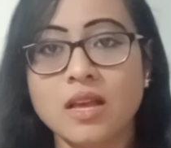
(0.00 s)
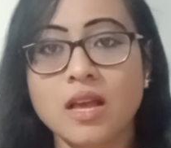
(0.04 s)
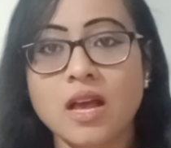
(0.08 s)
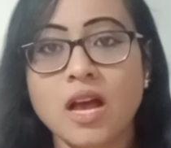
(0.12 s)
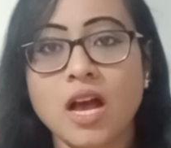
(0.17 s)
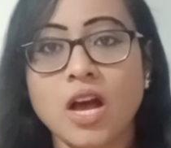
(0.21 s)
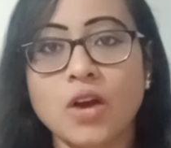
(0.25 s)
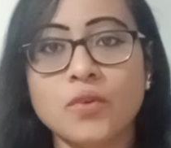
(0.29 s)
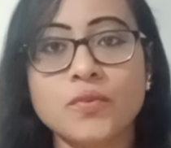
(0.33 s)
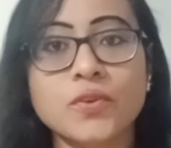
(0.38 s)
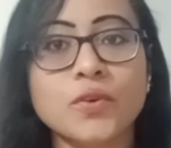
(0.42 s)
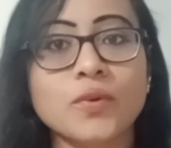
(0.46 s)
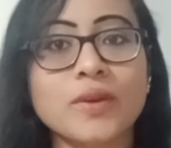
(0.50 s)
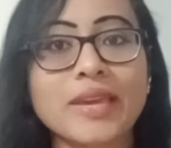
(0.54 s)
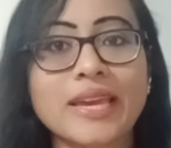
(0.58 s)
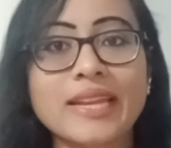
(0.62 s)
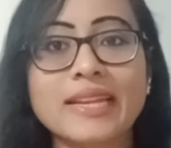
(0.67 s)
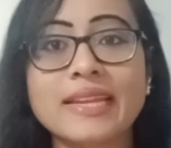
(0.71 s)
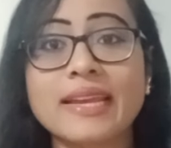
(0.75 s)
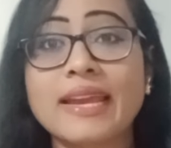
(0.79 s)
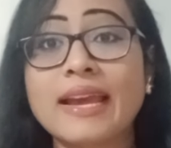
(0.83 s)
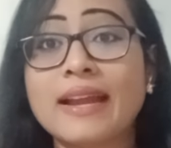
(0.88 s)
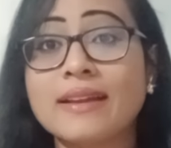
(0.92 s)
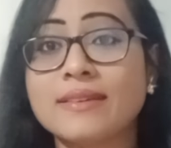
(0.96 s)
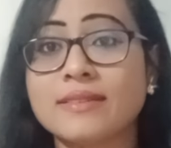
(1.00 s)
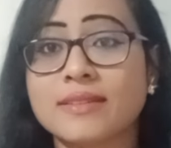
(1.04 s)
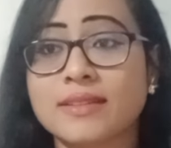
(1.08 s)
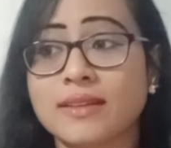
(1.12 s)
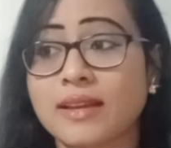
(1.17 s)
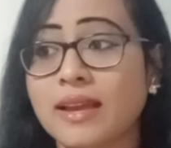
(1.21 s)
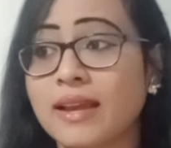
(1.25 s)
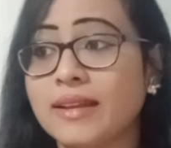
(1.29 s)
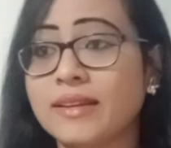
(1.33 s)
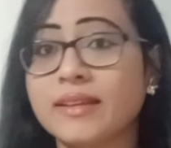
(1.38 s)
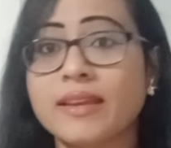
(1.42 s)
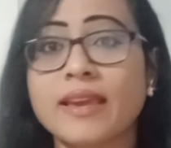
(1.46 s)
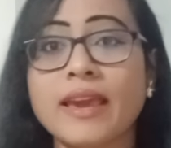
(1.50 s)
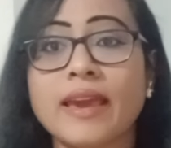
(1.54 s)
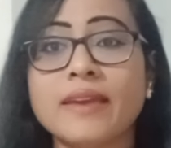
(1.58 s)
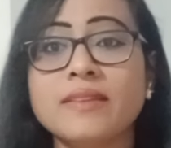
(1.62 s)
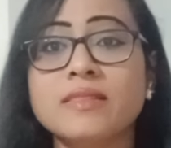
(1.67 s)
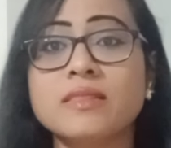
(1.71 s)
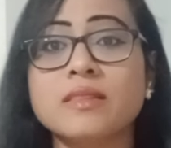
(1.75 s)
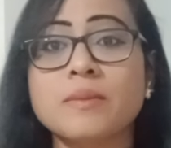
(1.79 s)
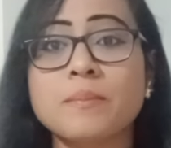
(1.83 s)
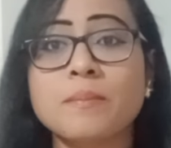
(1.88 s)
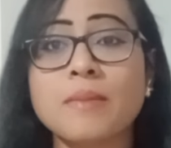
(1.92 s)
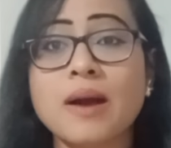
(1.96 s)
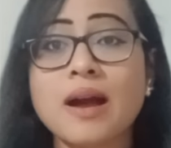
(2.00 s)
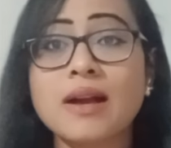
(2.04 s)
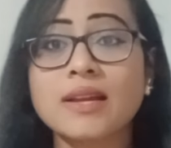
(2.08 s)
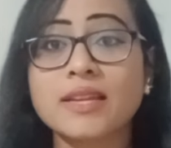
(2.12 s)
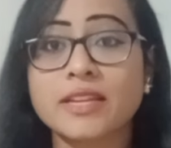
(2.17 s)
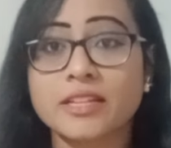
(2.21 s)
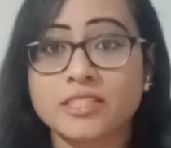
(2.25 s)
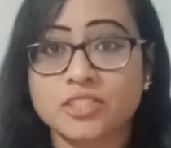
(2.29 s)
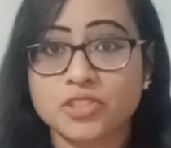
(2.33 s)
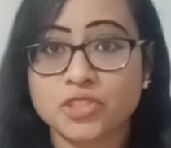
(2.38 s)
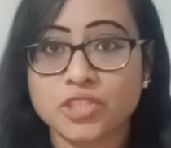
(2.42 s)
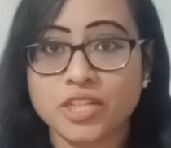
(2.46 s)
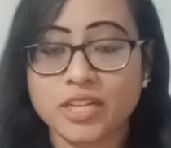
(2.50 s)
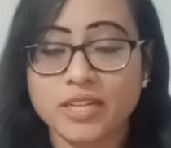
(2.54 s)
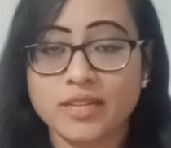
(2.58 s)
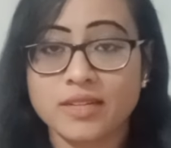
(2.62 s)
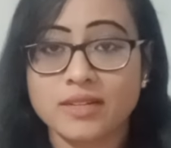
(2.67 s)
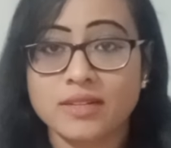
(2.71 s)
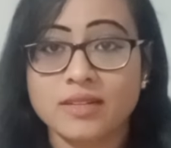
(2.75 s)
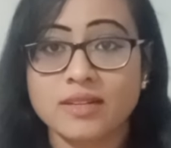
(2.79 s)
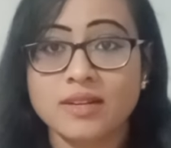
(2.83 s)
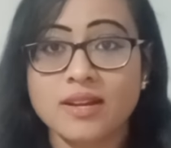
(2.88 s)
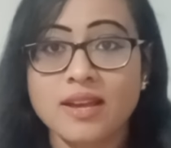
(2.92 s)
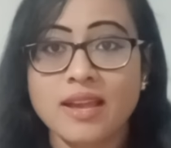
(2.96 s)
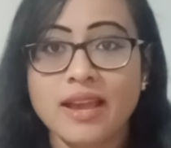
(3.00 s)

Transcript: how you can get and gain the market share